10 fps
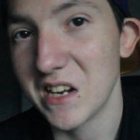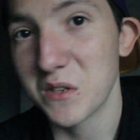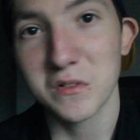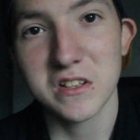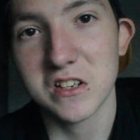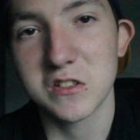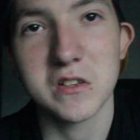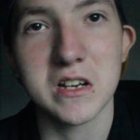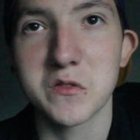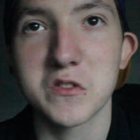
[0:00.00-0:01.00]
I just wanted to talk to
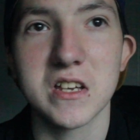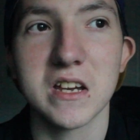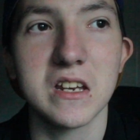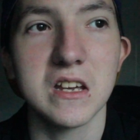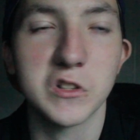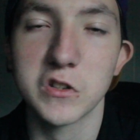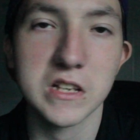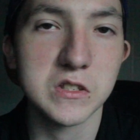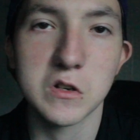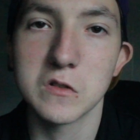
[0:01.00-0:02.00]
you guys for a second, let you
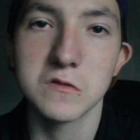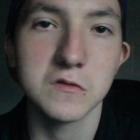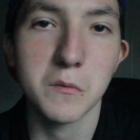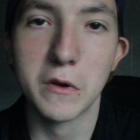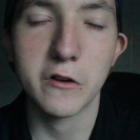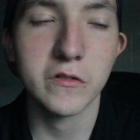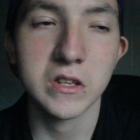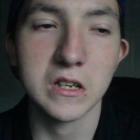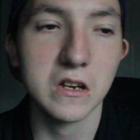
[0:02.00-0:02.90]
guys know about everything.